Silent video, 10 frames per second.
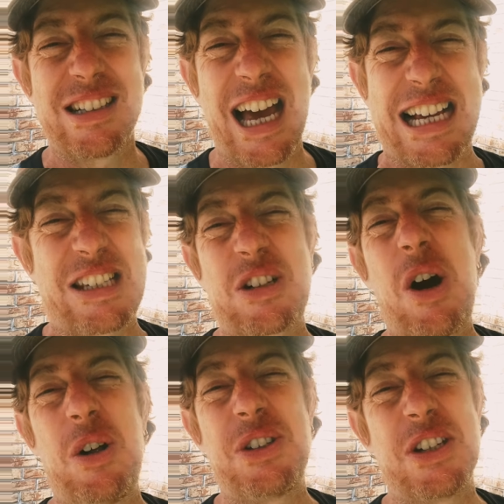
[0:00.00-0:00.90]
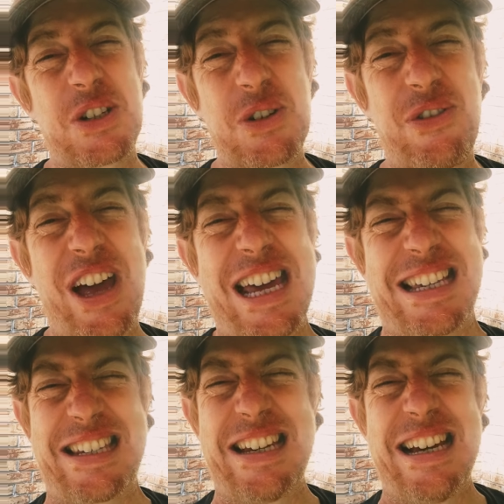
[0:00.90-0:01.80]
ex-cultish
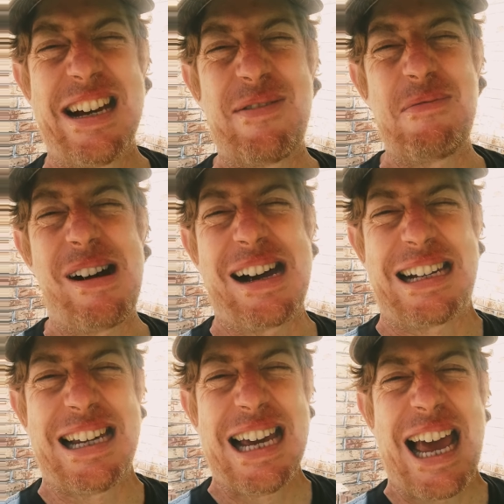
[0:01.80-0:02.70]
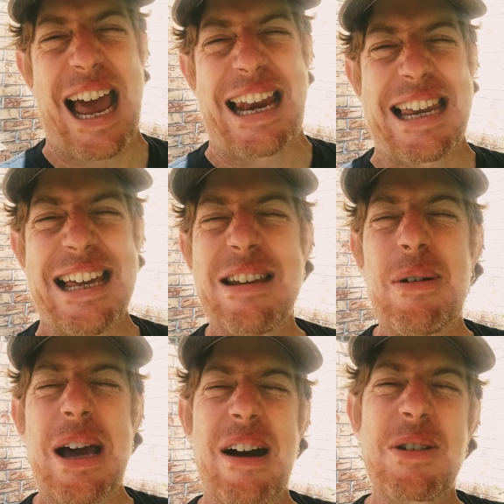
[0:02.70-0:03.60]
face of mine. And uh,
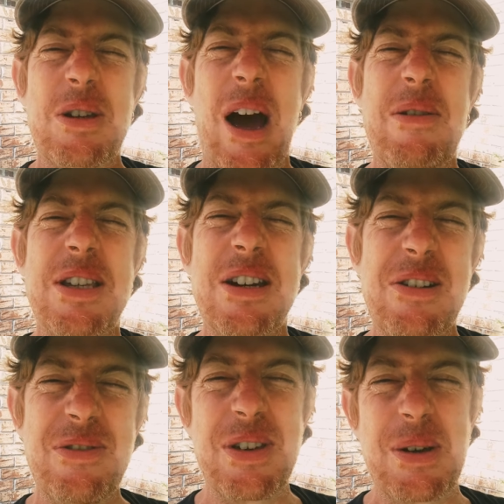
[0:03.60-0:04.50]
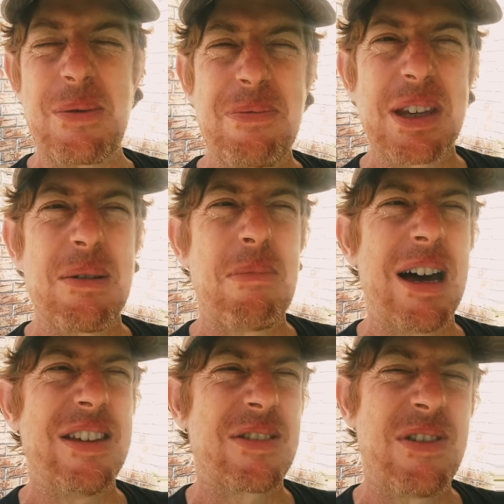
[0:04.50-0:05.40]
anyway, I was I was interviewed by
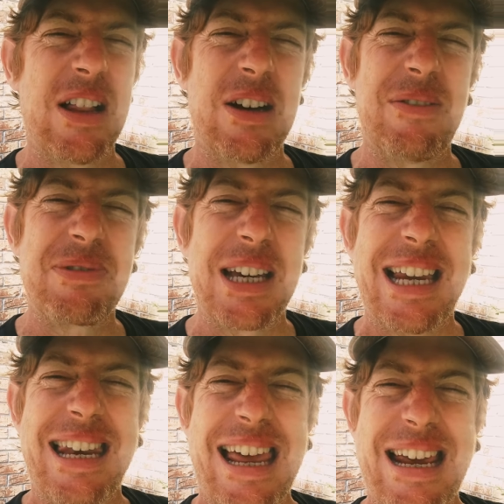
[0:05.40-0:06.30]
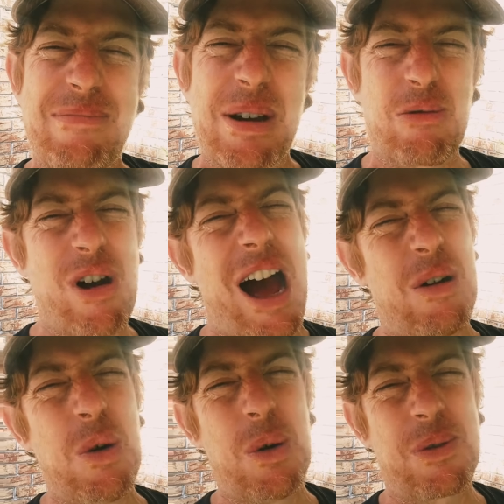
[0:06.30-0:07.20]
this fella named
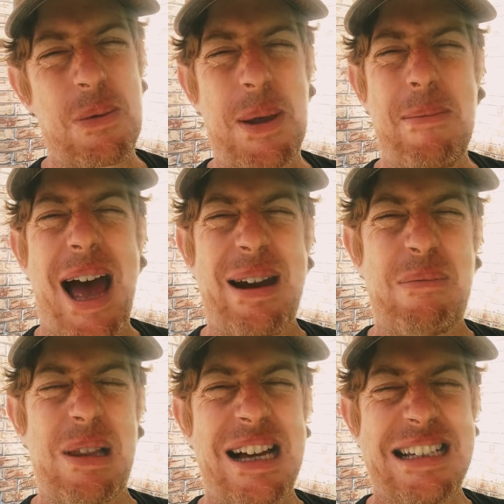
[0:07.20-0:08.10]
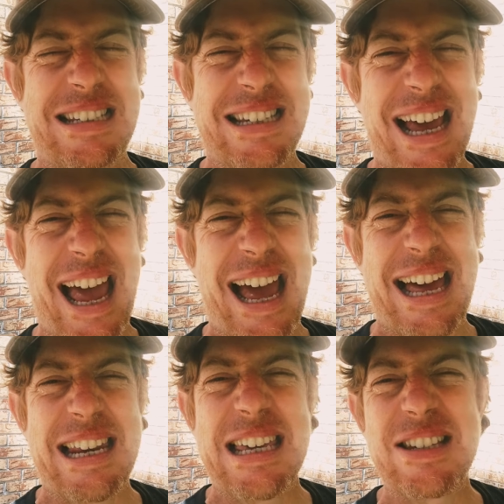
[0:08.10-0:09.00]
Raul from the Mad Bloods,
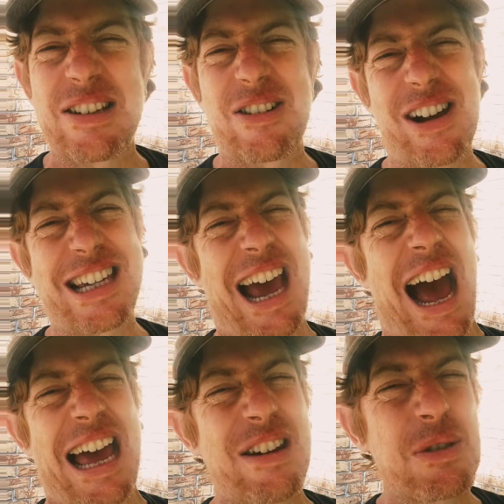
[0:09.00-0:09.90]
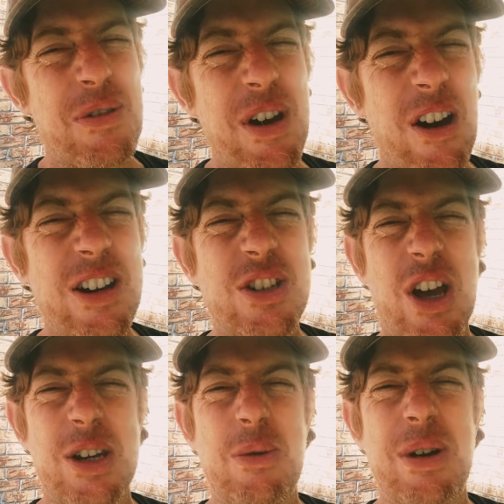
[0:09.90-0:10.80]
and he's a great guy, and it was a very
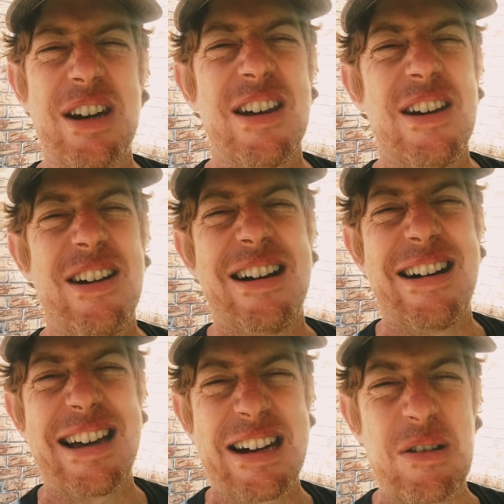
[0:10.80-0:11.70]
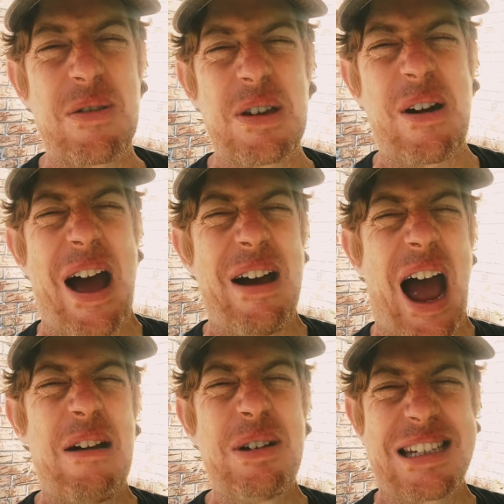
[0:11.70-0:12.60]
genuine uh, interview. I,
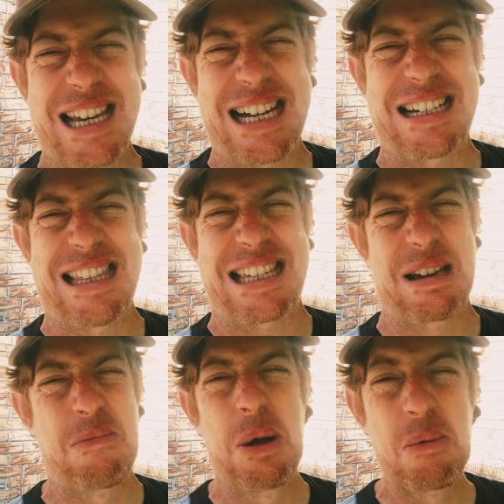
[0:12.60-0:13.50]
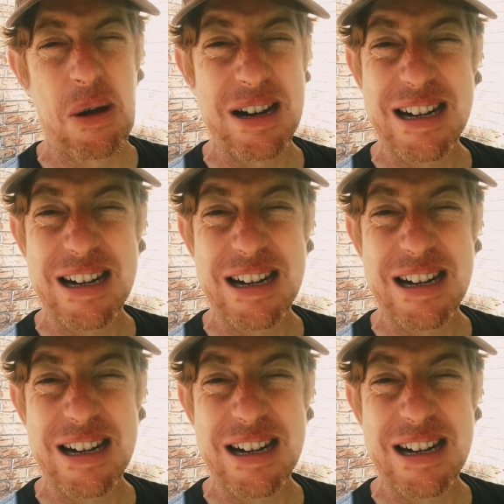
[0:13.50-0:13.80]
I, was touched that someone wanted